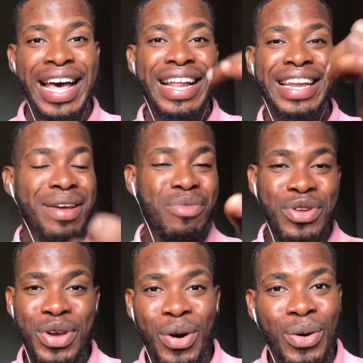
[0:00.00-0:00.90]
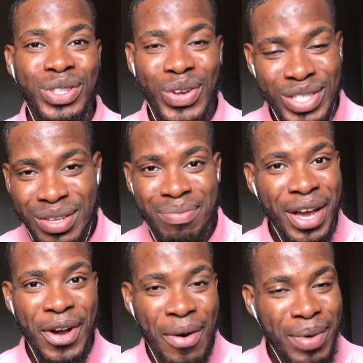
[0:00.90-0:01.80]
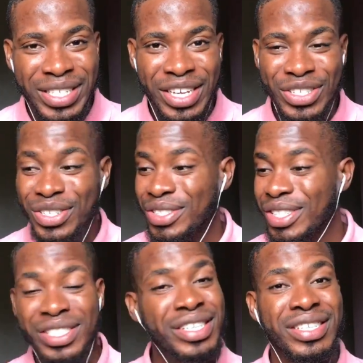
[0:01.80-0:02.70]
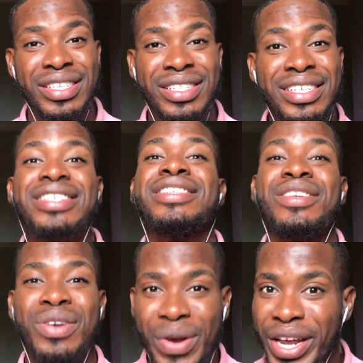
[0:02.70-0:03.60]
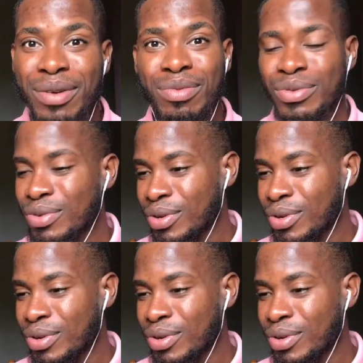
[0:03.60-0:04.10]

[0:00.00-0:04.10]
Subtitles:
Let me know your own thoughts in my comment section. This is incredible.